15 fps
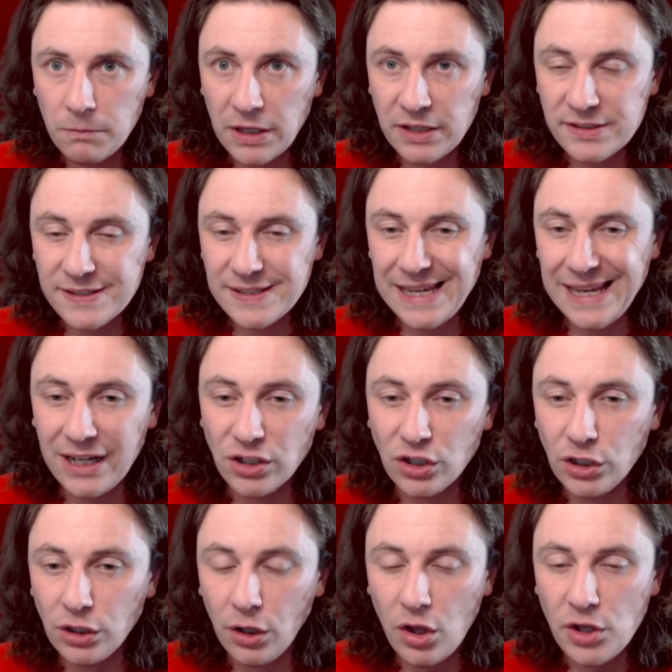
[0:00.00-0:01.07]
seeing a
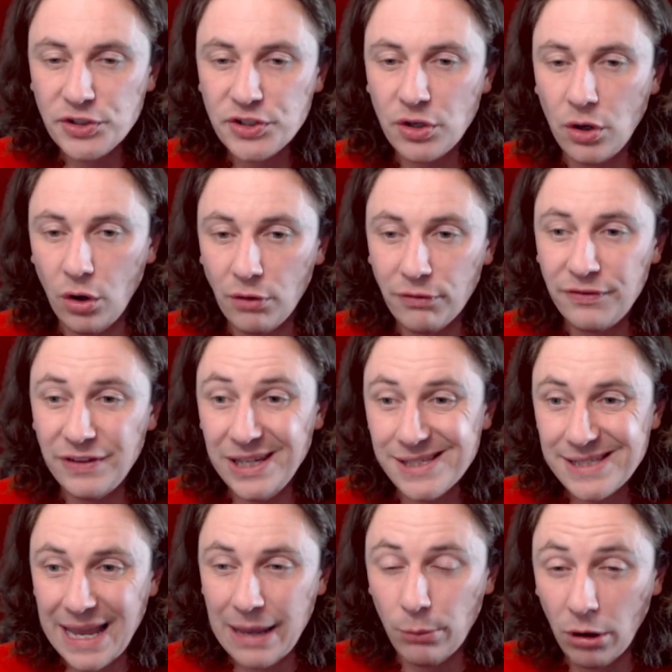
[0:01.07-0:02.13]
lot of these
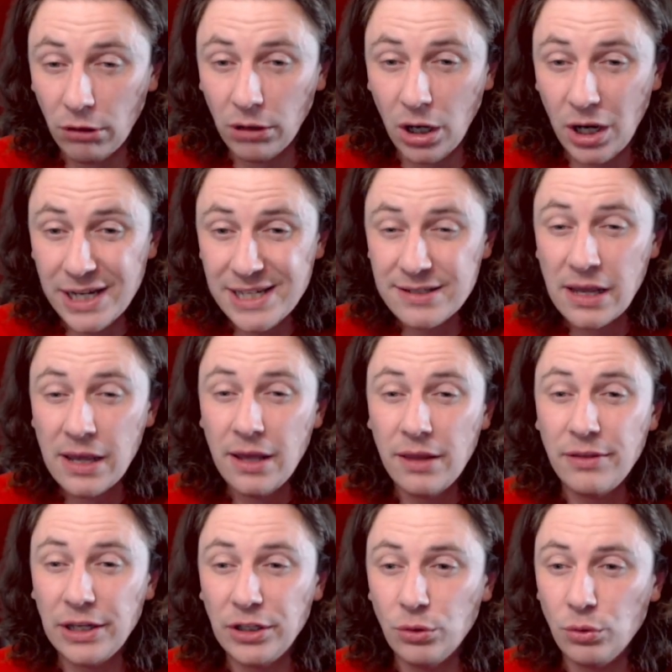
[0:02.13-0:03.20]
MRIs,
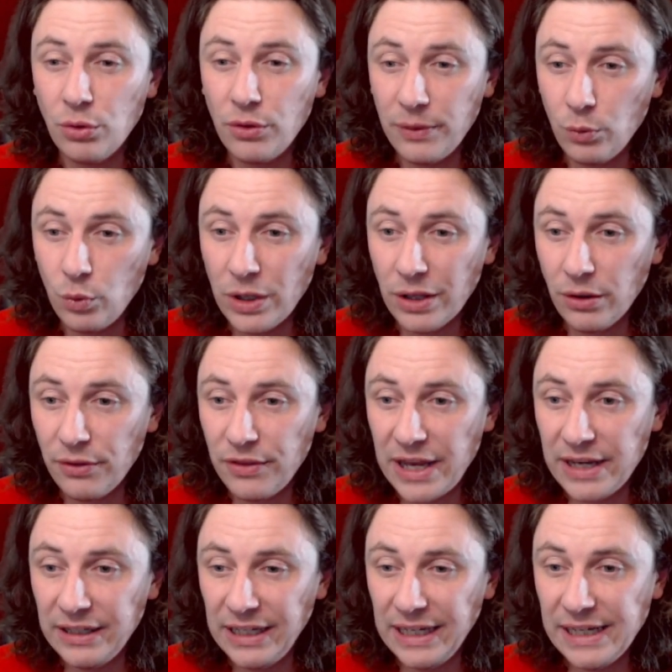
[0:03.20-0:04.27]
then you will
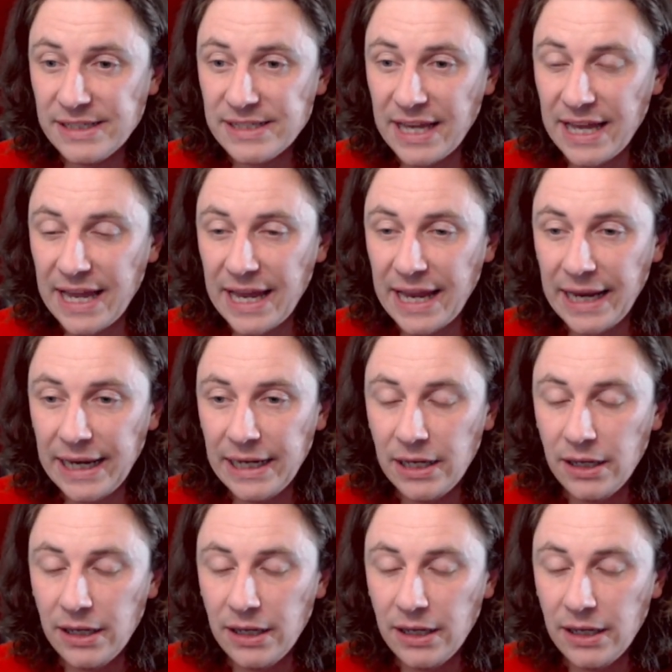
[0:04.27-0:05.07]
then need a